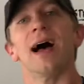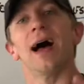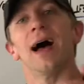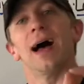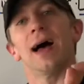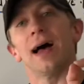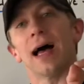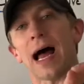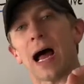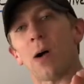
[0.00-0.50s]

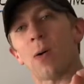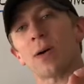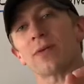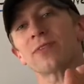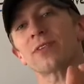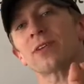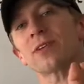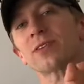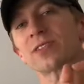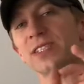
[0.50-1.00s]
However,
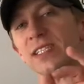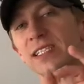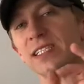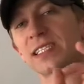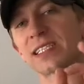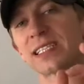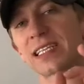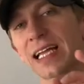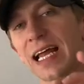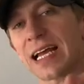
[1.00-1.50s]
there is a
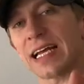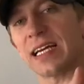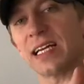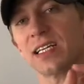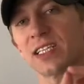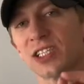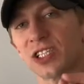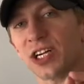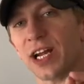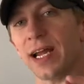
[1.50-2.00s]

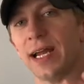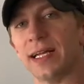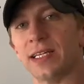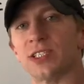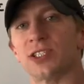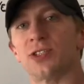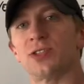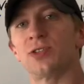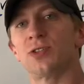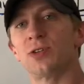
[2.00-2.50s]
slight
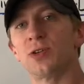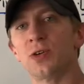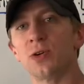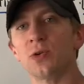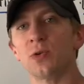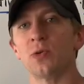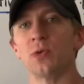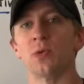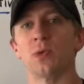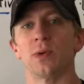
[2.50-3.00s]
change
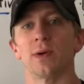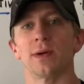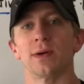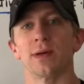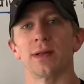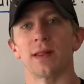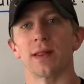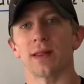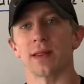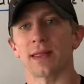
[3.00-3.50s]
to
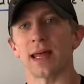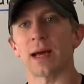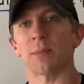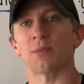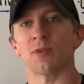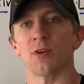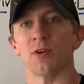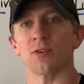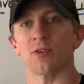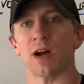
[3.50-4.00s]
that
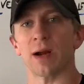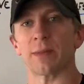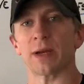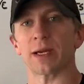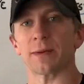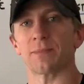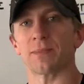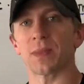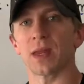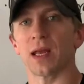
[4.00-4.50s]
programming.
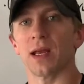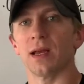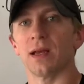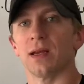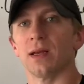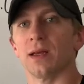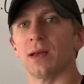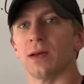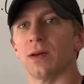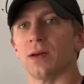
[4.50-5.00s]

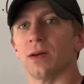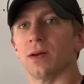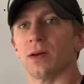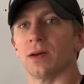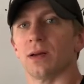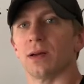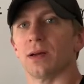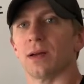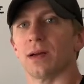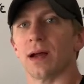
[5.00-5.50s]

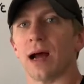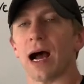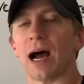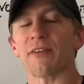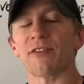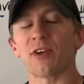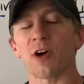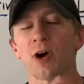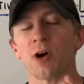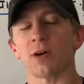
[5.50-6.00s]

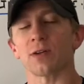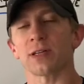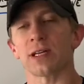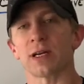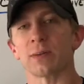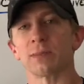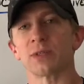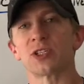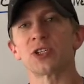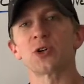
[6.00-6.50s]
I've called it a
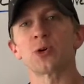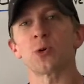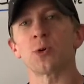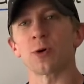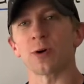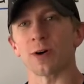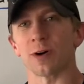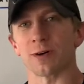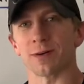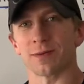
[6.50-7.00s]

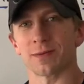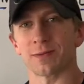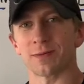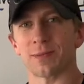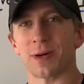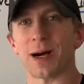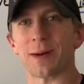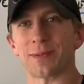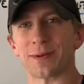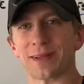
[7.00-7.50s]
mature
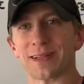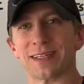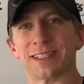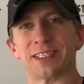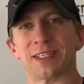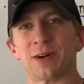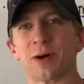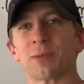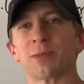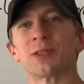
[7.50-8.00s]

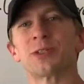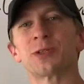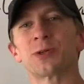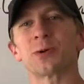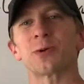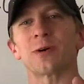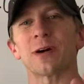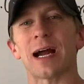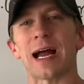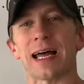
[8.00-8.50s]
population, or
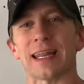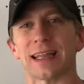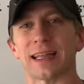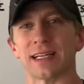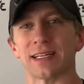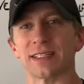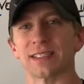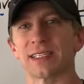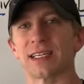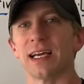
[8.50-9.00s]
mature
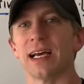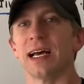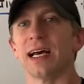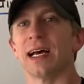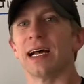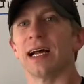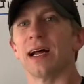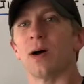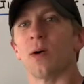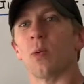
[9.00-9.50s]
athletes.
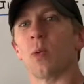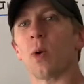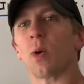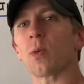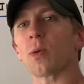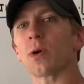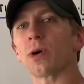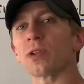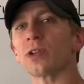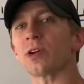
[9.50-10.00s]
What
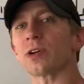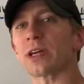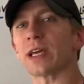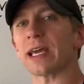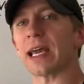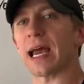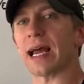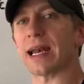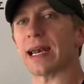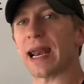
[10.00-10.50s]
we're looking
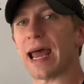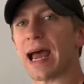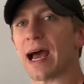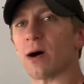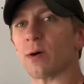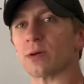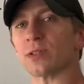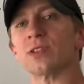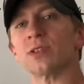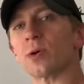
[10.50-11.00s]
at now
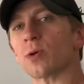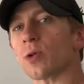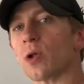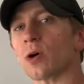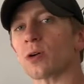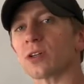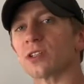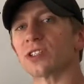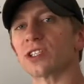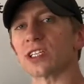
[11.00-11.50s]
is no
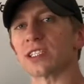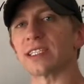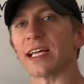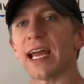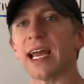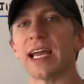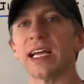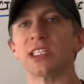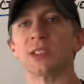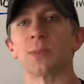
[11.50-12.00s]
longer just
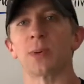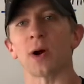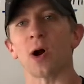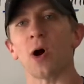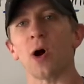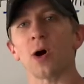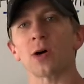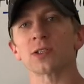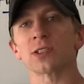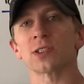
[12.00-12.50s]
age, but
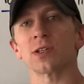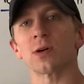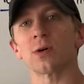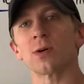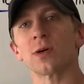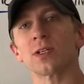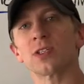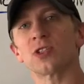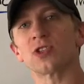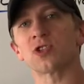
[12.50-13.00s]
also
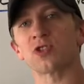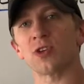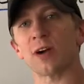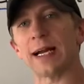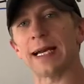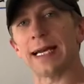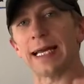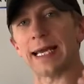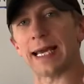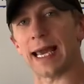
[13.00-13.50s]

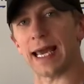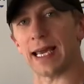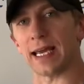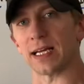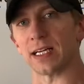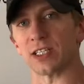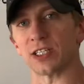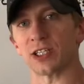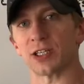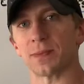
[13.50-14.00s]
training age.